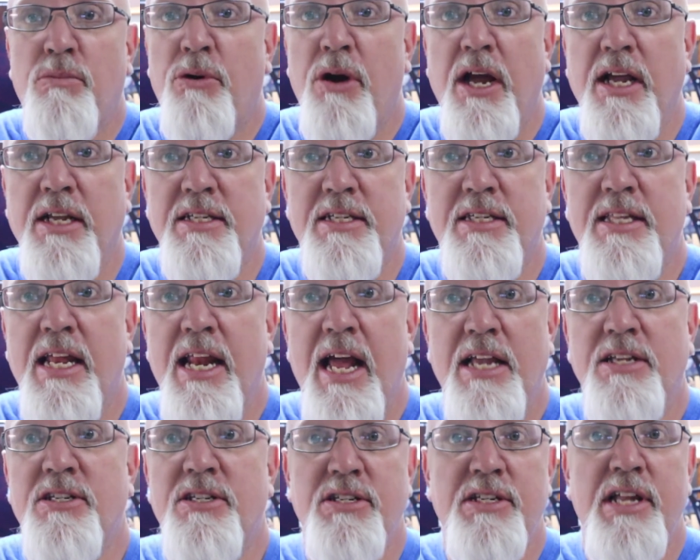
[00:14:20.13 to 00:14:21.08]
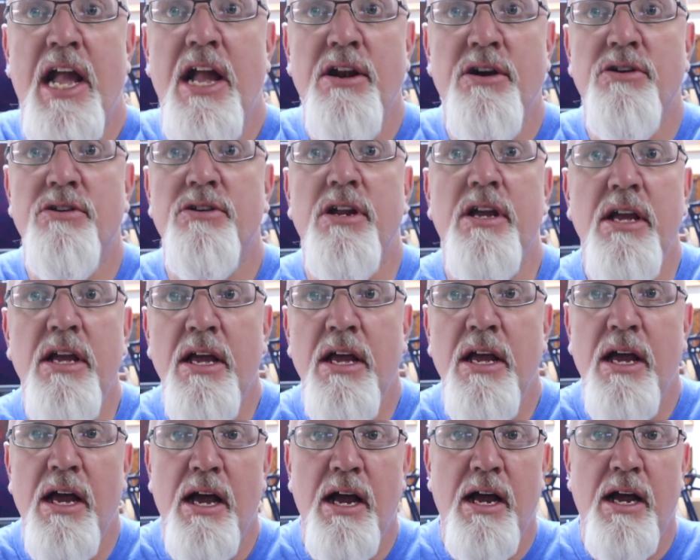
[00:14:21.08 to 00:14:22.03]
press that has standard
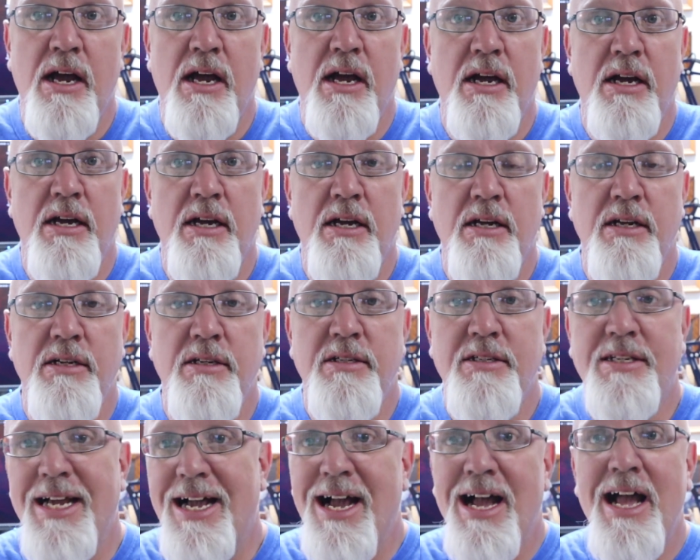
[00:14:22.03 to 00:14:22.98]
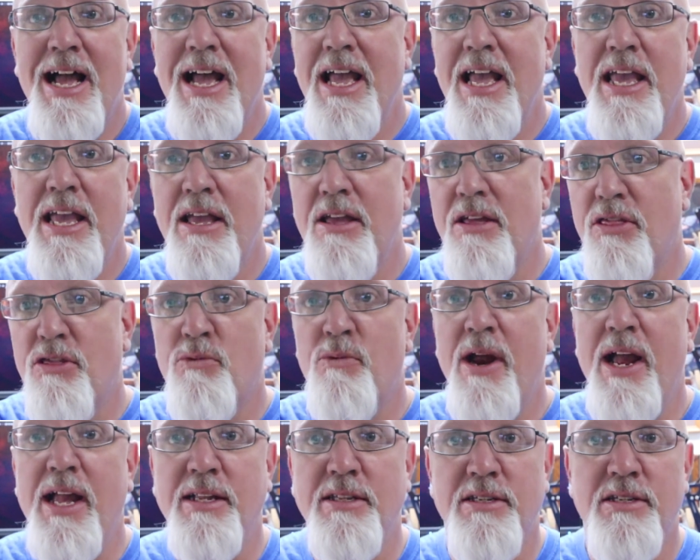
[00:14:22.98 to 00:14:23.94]
die
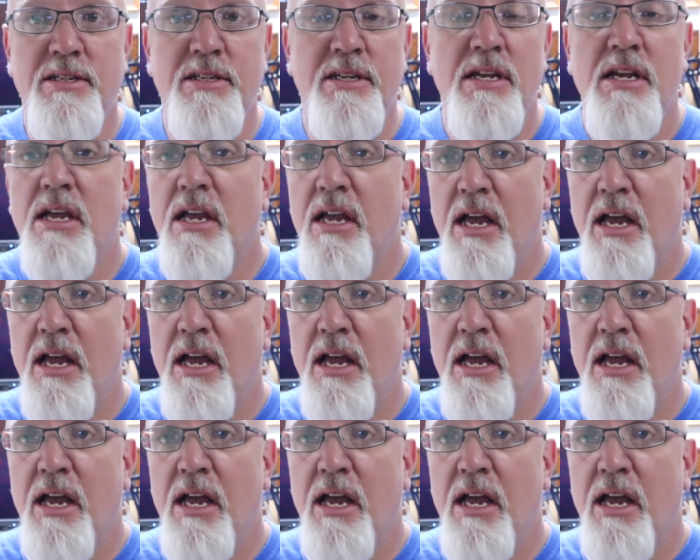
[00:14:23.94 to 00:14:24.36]
threads.